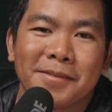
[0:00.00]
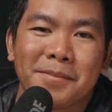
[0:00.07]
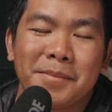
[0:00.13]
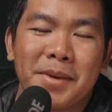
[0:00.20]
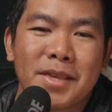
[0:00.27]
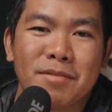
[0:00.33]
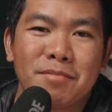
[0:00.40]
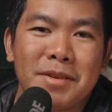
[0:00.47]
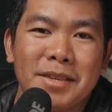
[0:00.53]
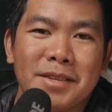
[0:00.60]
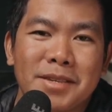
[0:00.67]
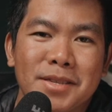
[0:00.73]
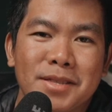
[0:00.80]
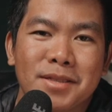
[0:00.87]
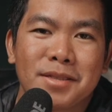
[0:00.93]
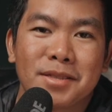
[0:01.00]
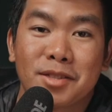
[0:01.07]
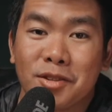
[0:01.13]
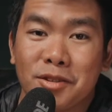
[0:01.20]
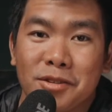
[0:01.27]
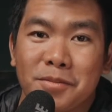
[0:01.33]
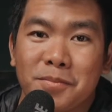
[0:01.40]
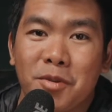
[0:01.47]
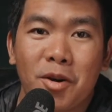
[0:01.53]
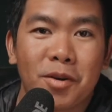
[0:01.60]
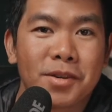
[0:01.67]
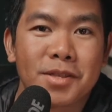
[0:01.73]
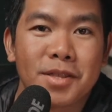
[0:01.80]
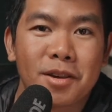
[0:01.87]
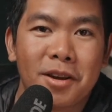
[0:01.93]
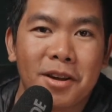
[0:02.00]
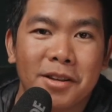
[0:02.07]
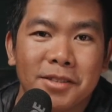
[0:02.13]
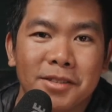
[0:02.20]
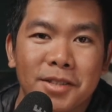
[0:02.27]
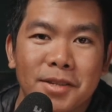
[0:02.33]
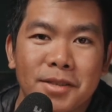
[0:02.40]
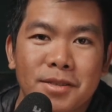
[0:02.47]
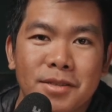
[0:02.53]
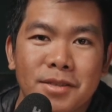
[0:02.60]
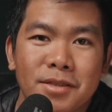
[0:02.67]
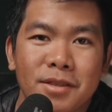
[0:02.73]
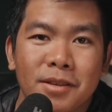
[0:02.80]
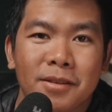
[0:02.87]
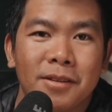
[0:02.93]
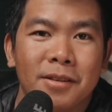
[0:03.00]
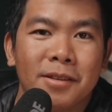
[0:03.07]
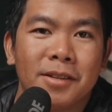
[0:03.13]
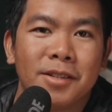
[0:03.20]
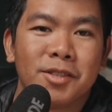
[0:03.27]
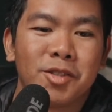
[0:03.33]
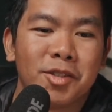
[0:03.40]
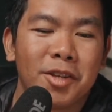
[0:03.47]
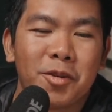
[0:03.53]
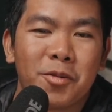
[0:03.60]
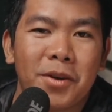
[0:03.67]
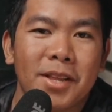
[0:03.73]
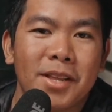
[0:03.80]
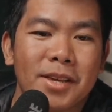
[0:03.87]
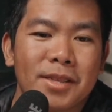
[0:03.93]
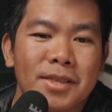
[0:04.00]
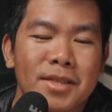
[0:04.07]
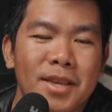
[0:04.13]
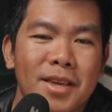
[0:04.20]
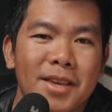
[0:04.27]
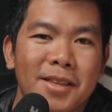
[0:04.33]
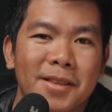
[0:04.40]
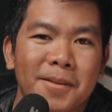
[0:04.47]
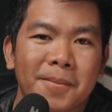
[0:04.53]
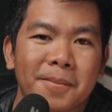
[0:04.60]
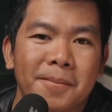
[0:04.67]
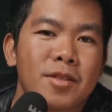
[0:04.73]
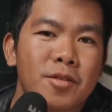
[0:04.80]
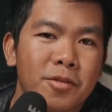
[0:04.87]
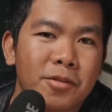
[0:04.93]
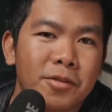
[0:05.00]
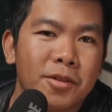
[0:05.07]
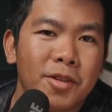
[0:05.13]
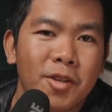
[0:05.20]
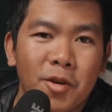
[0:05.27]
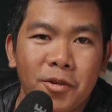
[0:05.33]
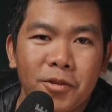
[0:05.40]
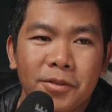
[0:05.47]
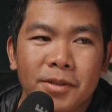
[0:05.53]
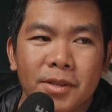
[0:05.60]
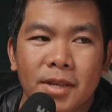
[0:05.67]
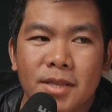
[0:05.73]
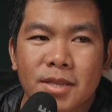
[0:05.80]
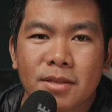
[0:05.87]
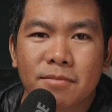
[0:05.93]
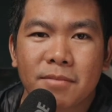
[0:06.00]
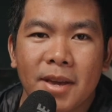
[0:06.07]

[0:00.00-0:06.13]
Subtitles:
makes me just to focus on just shooting weddings. And so that's